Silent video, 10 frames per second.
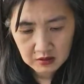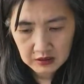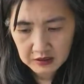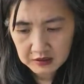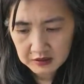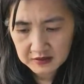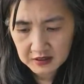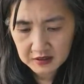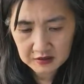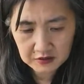I guess I
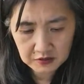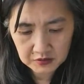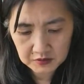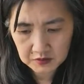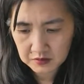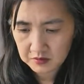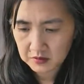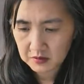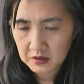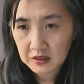can
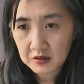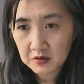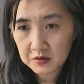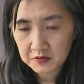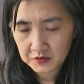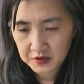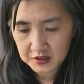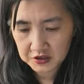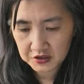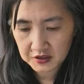
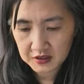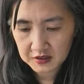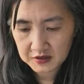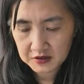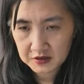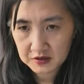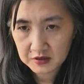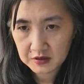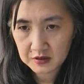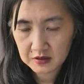finish this
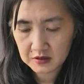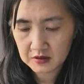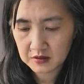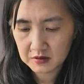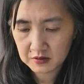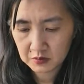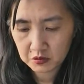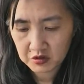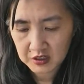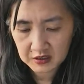
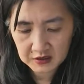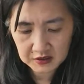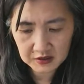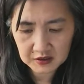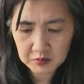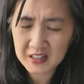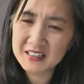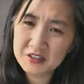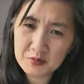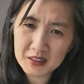pretty easily, but I
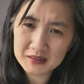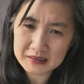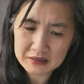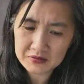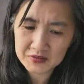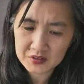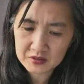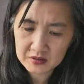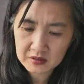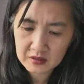need to make leaves.
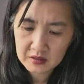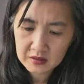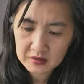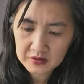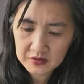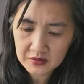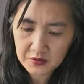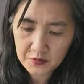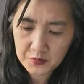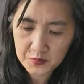
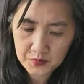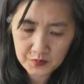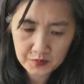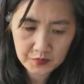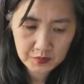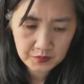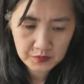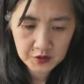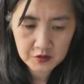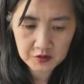So,
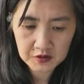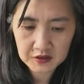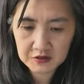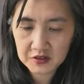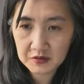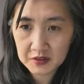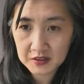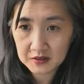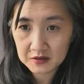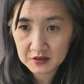oh, there's even
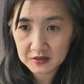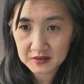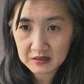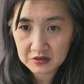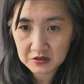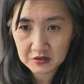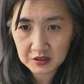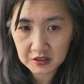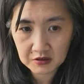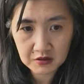a center
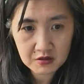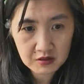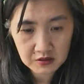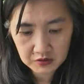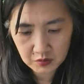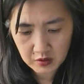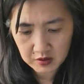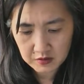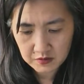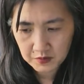here as
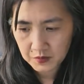well.